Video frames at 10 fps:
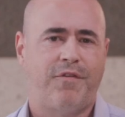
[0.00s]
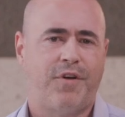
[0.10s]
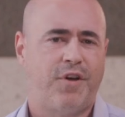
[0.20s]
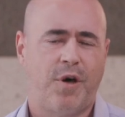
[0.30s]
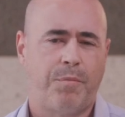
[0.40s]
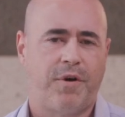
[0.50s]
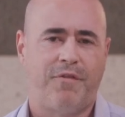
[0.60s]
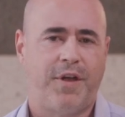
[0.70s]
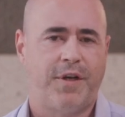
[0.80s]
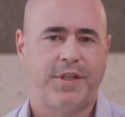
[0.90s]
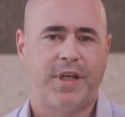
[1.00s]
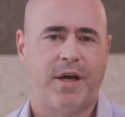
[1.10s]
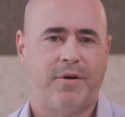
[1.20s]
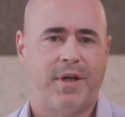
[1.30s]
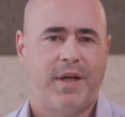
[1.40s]
for a number of years
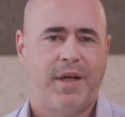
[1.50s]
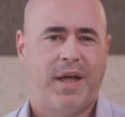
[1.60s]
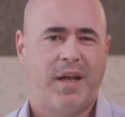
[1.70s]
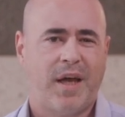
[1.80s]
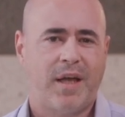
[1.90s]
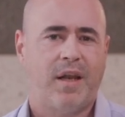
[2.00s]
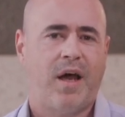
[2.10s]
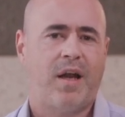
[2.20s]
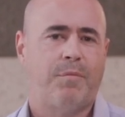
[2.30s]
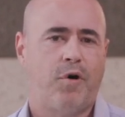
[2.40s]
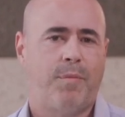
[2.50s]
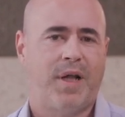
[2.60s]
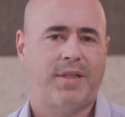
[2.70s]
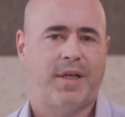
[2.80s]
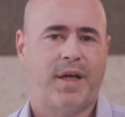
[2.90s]
now, and like a lot of
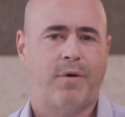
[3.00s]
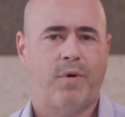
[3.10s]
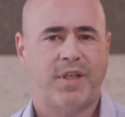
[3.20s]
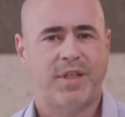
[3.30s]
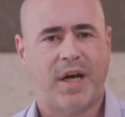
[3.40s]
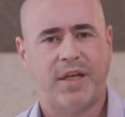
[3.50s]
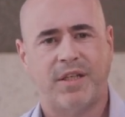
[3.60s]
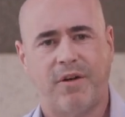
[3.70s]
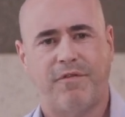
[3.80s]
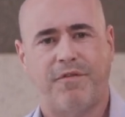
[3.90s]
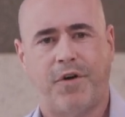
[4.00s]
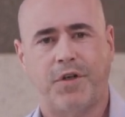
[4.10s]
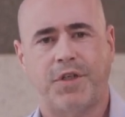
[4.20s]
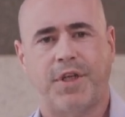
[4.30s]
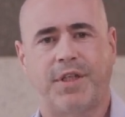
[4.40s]
mobile tech, what starts out
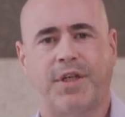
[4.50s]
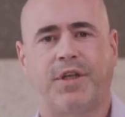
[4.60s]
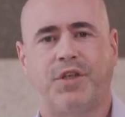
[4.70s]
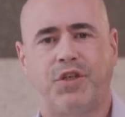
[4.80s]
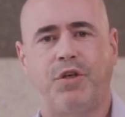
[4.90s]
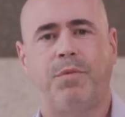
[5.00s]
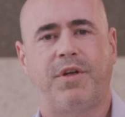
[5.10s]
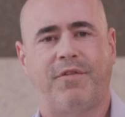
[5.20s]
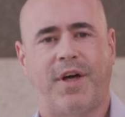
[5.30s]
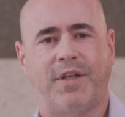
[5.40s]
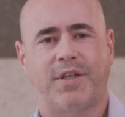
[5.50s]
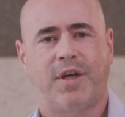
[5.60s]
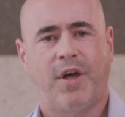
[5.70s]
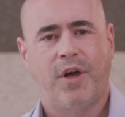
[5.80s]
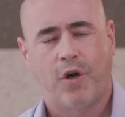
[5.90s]
first as a consumer device
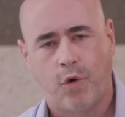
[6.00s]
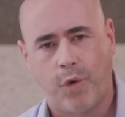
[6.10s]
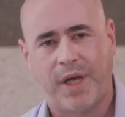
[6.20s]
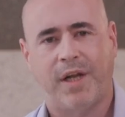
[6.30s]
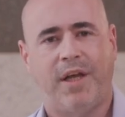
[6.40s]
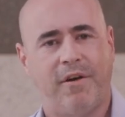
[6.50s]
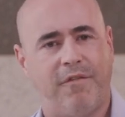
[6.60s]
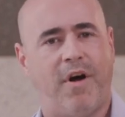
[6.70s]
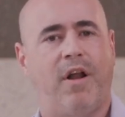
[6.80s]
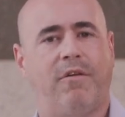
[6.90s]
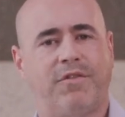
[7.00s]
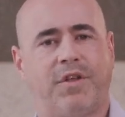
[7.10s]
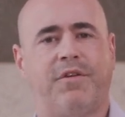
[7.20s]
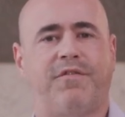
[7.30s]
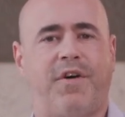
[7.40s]
quickly evolves to
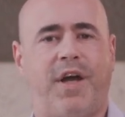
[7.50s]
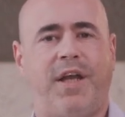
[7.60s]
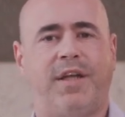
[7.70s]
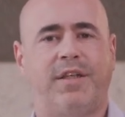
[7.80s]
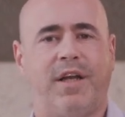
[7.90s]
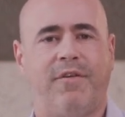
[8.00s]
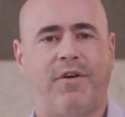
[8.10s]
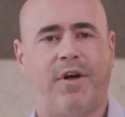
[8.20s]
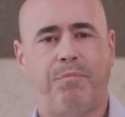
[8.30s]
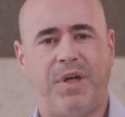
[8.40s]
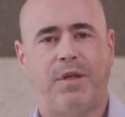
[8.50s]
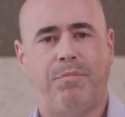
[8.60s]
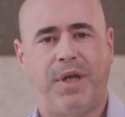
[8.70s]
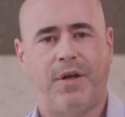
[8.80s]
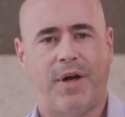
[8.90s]
define and deliver on B two
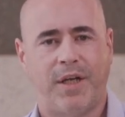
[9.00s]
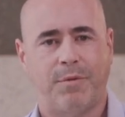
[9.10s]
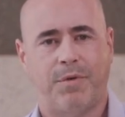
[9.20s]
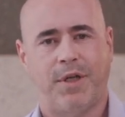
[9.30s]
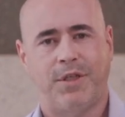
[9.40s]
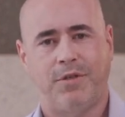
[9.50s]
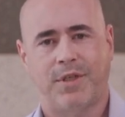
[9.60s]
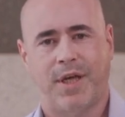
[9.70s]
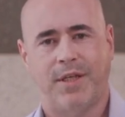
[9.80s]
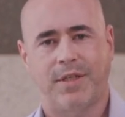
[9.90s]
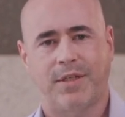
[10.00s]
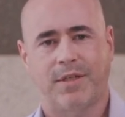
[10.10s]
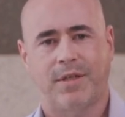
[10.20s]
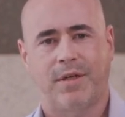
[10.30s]
B or enterprise use cases.